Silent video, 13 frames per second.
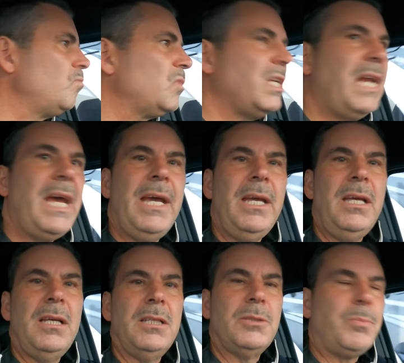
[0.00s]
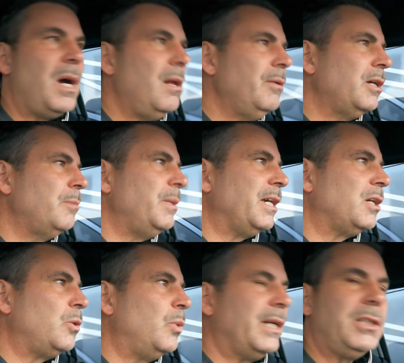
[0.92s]
Today is probably going to be a
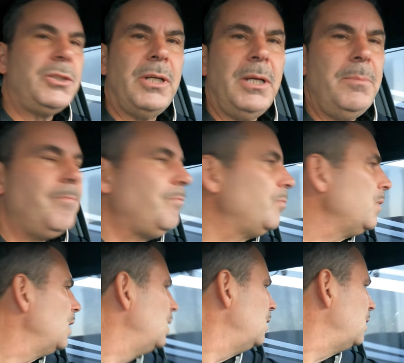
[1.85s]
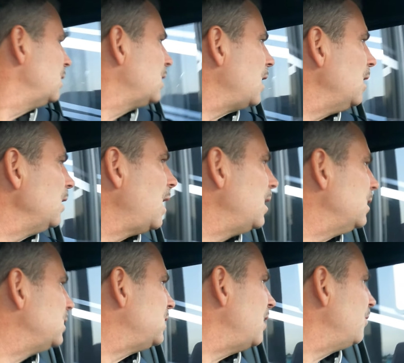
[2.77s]
quick trip. Got a lot of
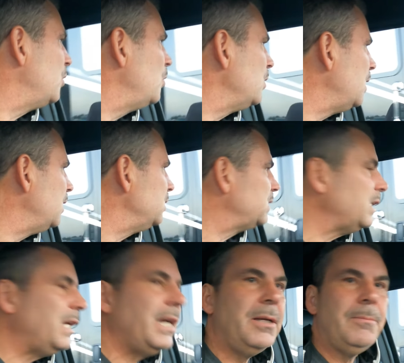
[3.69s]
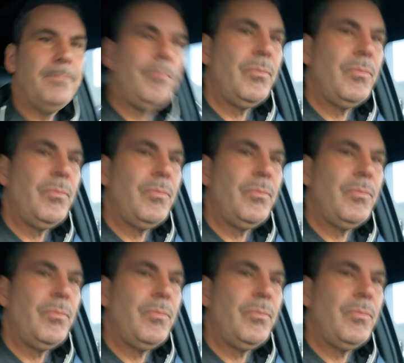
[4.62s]
stuff going on today.